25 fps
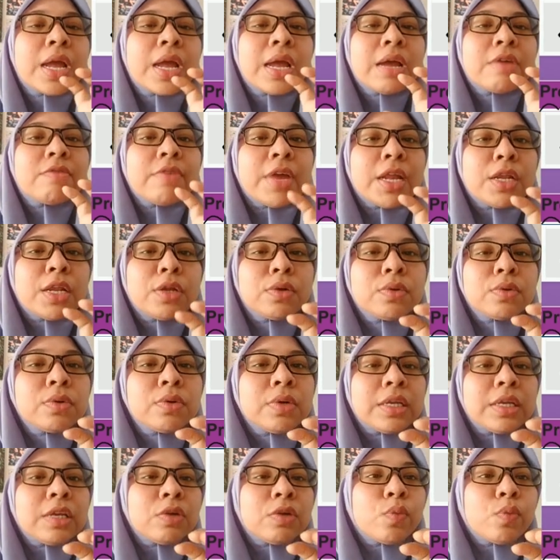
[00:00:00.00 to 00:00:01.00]

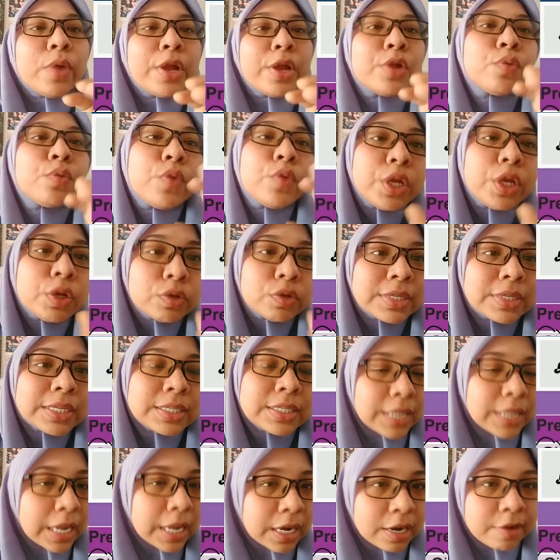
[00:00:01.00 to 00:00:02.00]
Value when we use
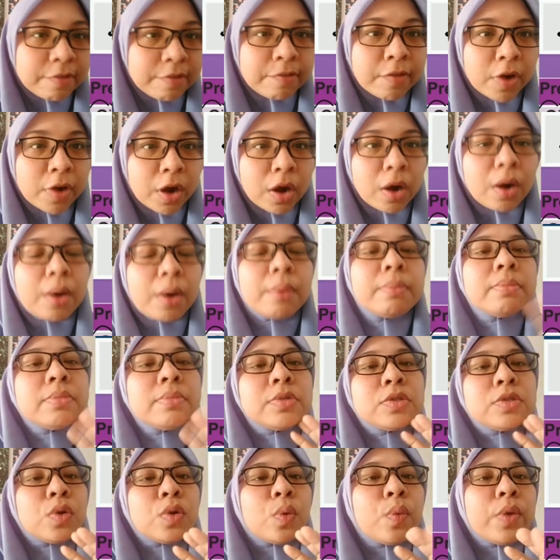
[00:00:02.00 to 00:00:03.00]
a standard
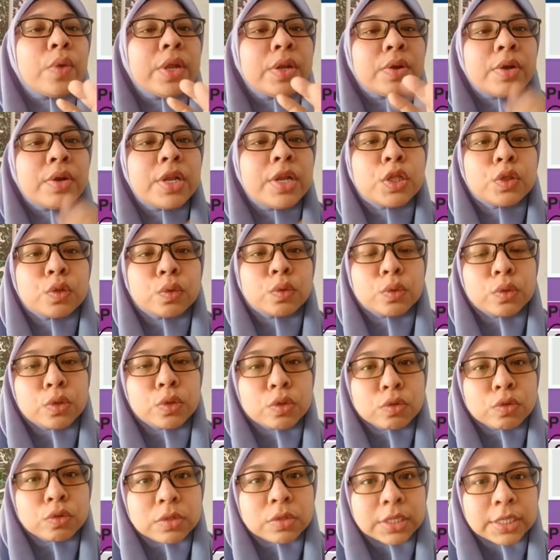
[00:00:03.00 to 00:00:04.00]
form, so we no need to
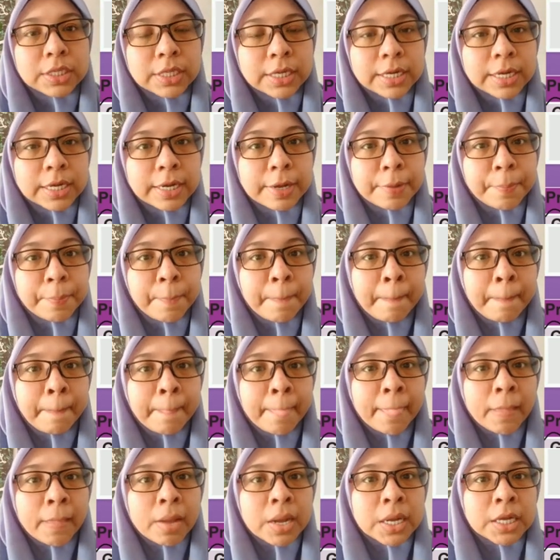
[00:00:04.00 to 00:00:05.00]
use the
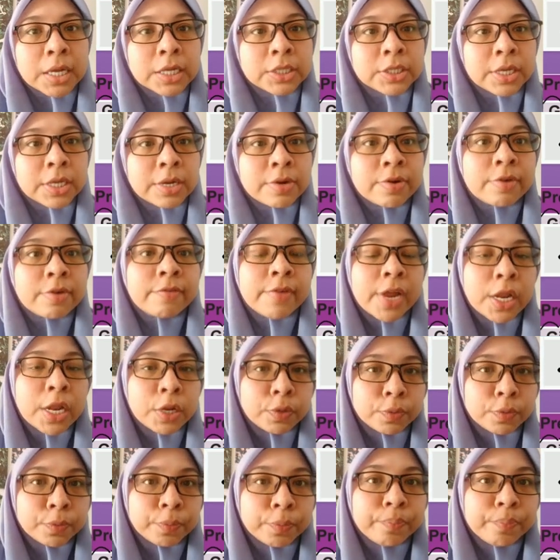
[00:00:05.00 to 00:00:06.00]
general
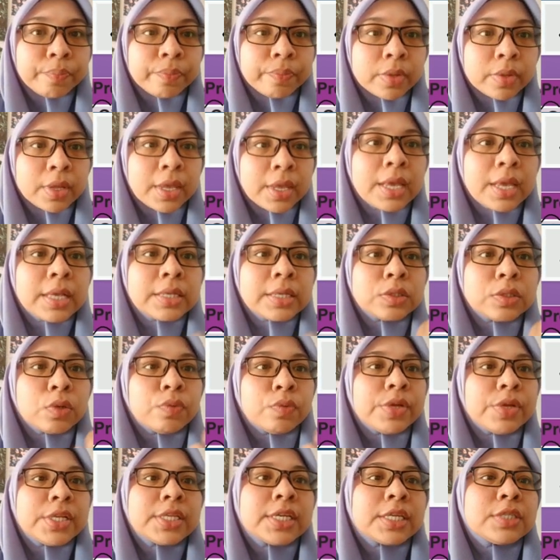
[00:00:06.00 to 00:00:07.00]
value. Okay, so
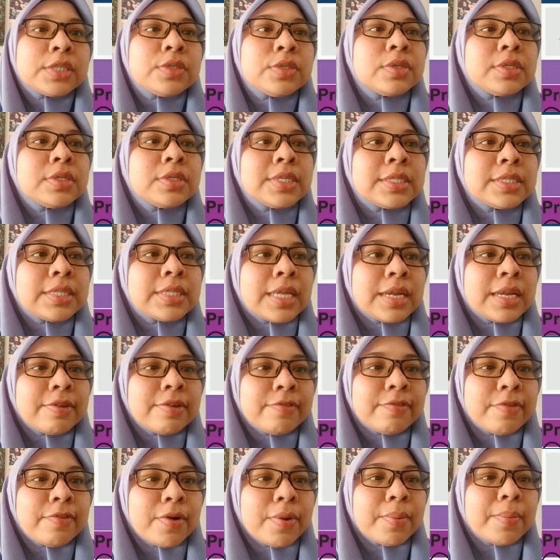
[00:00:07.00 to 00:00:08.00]
we just use the
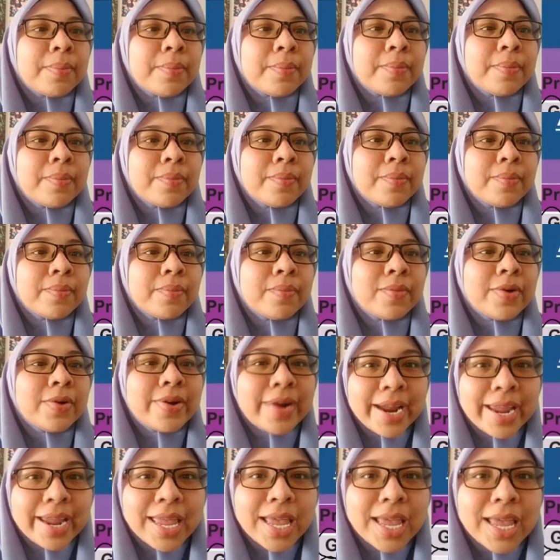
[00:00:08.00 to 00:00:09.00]
standard form.
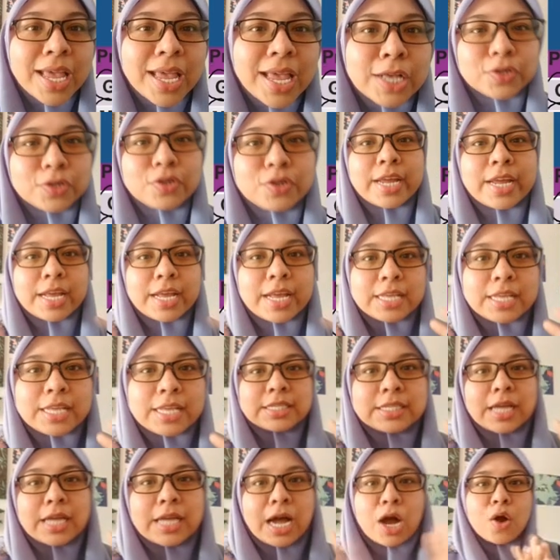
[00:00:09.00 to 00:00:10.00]
Alright, so that's
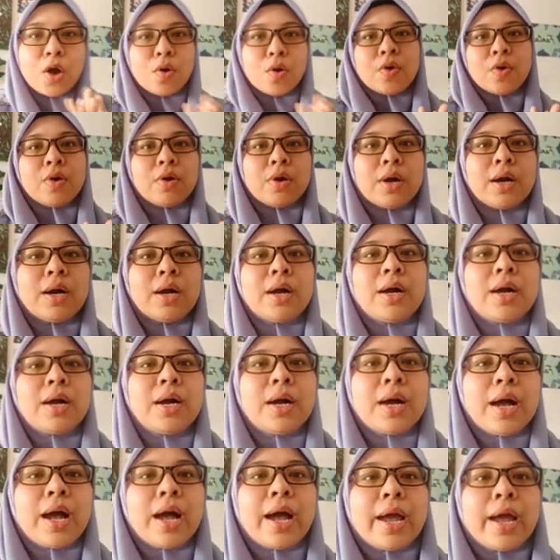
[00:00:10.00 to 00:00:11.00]
how
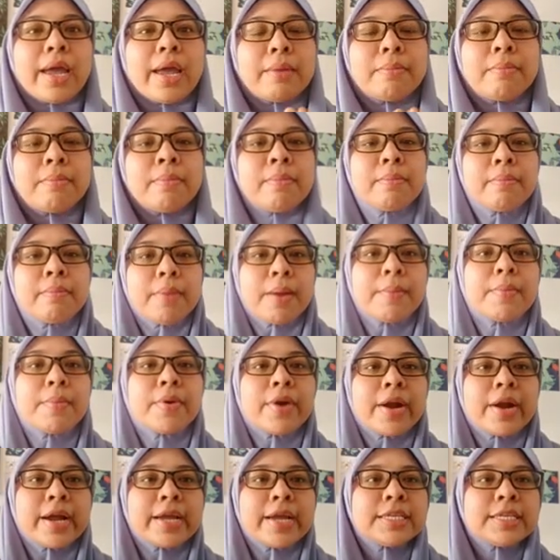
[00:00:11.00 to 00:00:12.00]
I
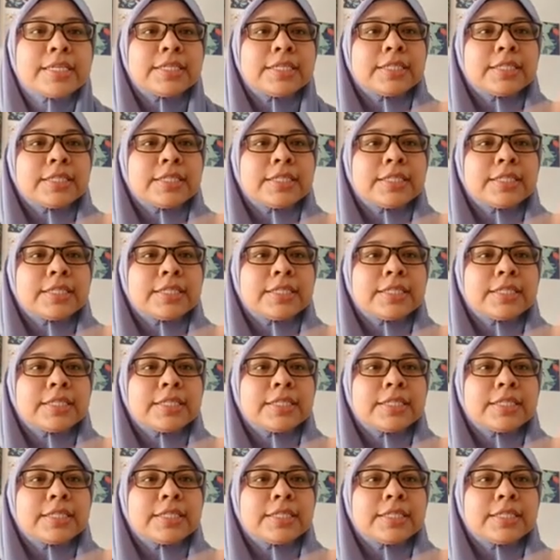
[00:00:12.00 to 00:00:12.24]
memorize